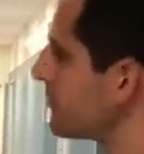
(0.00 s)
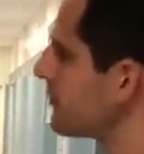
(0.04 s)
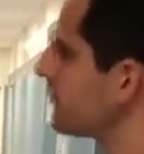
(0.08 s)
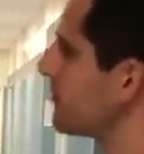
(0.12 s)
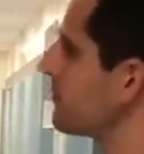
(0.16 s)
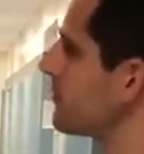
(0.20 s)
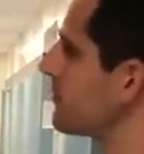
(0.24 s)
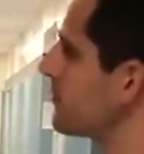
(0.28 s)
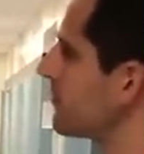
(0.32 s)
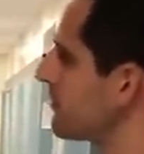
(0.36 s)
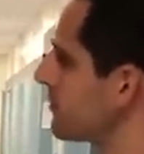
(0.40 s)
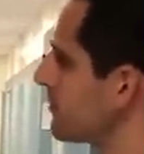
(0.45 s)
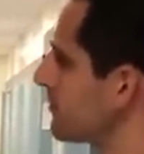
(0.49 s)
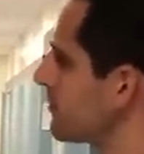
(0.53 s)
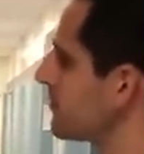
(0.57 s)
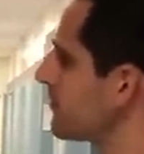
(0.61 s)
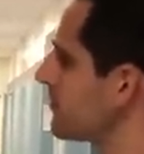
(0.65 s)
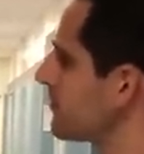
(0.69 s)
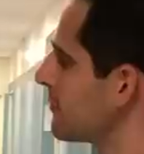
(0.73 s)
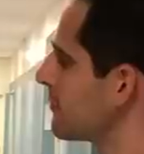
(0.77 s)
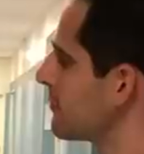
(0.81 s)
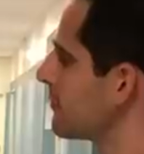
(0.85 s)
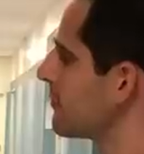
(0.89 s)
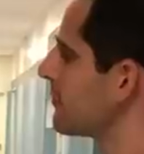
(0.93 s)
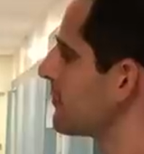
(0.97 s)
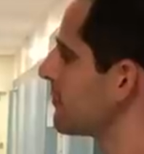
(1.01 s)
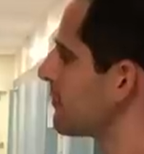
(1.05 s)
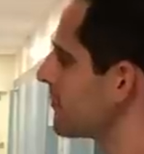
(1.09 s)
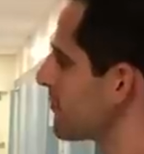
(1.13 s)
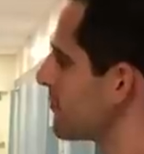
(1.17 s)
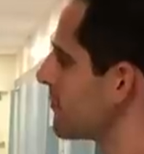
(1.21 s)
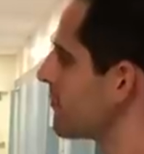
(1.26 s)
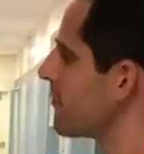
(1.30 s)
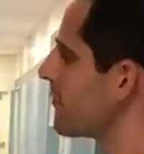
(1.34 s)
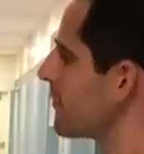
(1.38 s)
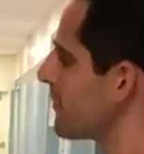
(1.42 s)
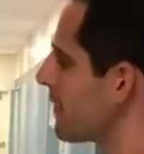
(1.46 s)

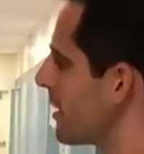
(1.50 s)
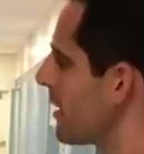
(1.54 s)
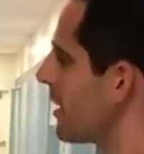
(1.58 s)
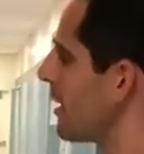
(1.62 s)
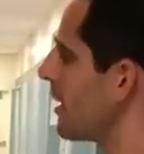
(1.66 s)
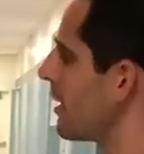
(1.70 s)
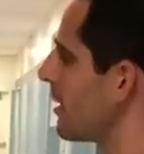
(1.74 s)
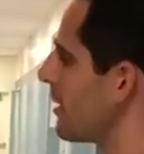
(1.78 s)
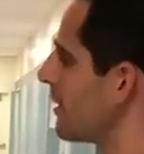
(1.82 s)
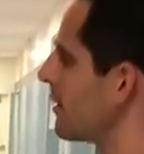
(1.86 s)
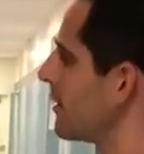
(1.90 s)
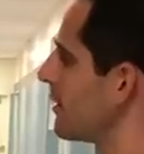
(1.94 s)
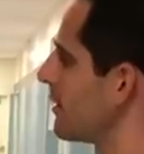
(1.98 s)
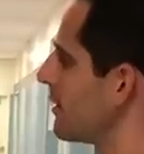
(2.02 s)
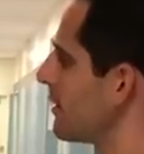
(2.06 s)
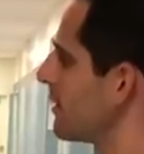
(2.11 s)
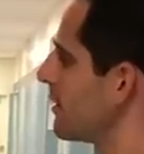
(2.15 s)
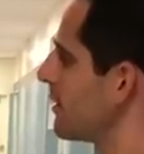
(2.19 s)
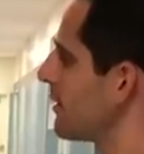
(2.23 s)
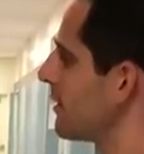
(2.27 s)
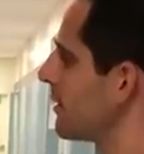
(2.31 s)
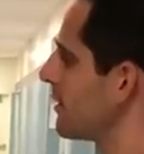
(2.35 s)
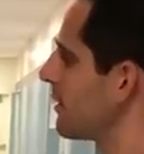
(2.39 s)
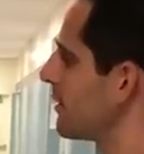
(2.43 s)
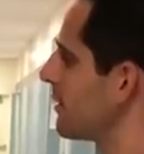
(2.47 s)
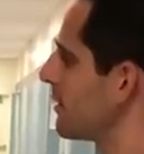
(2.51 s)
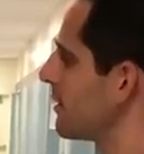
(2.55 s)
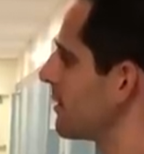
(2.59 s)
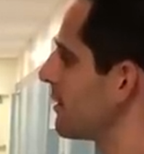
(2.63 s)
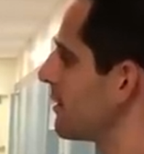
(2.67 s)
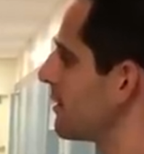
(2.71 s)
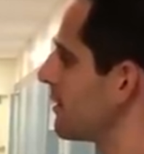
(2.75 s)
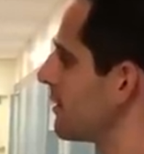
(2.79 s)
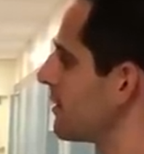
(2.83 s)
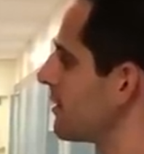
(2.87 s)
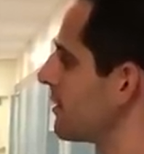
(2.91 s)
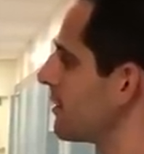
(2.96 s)

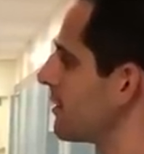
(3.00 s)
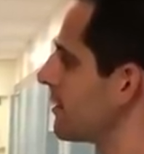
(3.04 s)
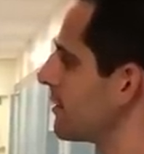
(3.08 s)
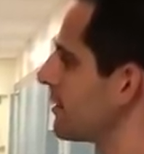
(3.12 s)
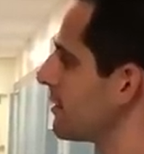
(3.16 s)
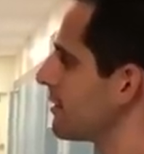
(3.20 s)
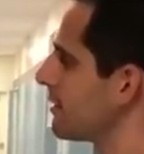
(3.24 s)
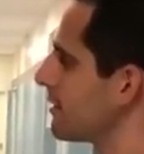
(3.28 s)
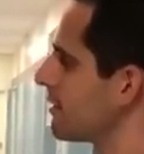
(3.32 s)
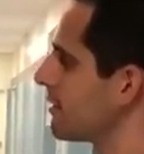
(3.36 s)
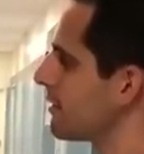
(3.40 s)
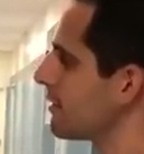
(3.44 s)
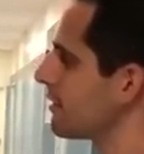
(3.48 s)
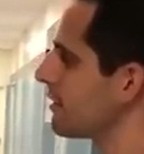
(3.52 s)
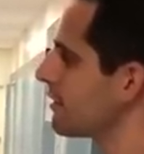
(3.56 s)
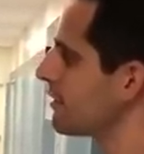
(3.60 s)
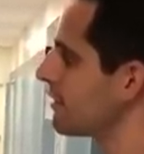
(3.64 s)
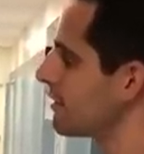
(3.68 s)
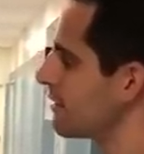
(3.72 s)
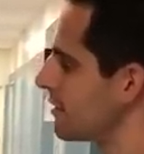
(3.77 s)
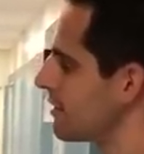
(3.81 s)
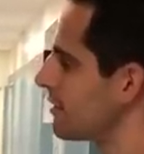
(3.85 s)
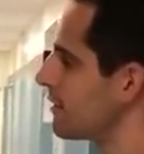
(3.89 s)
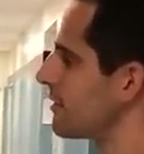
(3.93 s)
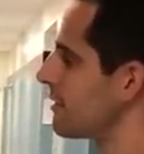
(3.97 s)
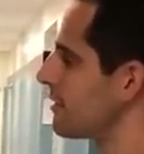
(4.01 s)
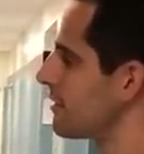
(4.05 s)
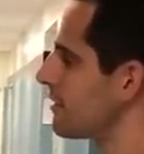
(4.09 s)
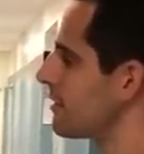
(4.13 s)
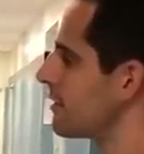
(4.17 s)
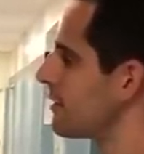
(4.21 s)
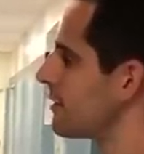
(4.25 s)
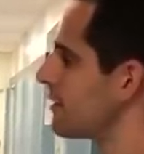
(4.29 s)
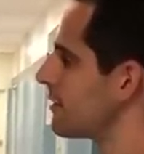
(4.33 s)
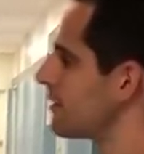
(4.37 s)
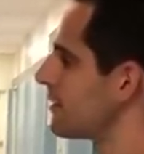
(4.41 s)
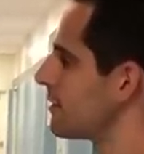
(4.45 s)

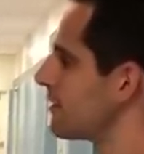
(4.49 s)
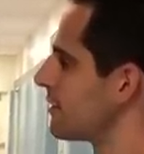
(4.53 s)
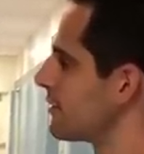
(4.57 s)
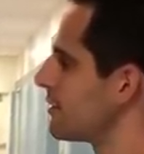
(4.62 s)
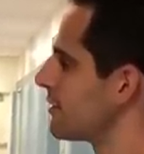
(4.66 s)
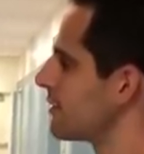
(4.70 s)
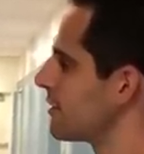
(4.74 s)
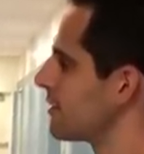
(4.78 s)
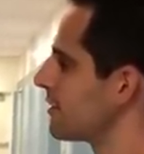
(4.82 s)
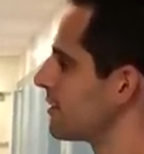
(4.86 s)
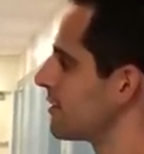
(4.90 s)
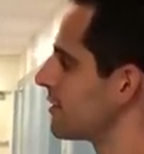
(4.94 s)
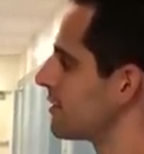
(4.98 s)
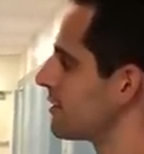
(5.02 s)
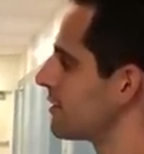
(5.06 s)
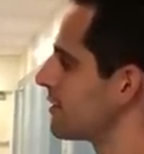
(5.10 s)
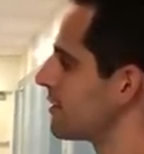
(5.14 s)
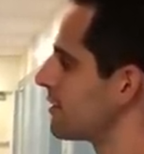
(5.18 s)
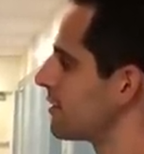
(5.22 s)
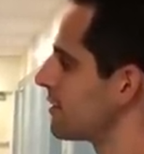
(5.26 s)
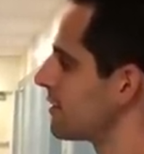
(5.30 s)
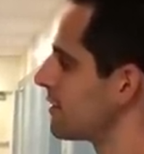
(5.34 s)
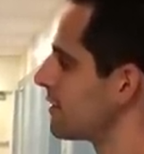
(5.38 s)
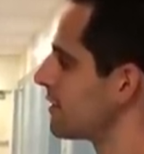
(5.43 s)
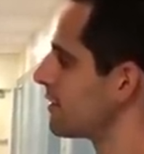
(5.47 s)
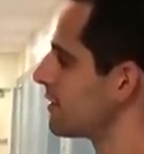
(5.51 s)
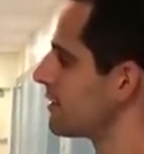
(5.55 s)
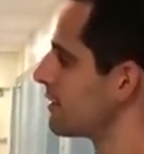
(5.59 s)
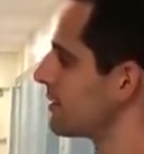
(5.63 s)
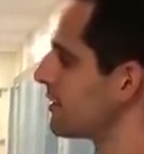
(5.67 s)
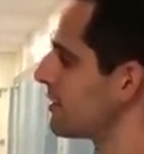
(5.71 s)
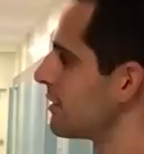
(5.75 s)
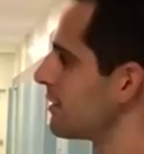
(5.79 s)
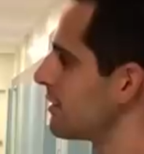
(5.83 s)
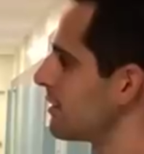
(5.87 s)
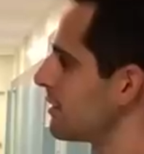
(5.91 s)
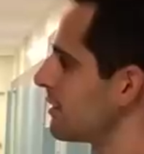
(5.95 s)

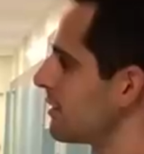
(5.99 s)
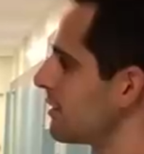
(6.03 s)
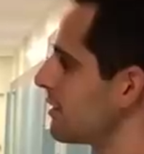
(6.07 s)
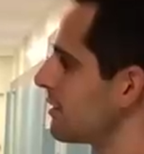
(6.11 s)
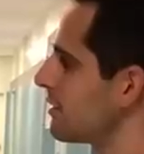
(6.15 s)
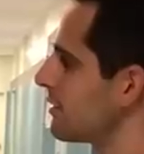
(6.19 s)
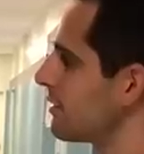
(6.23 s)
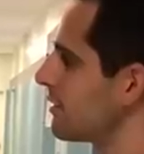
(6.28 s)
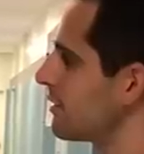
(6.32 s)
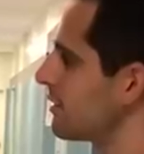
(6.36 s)
This person isn't speaking.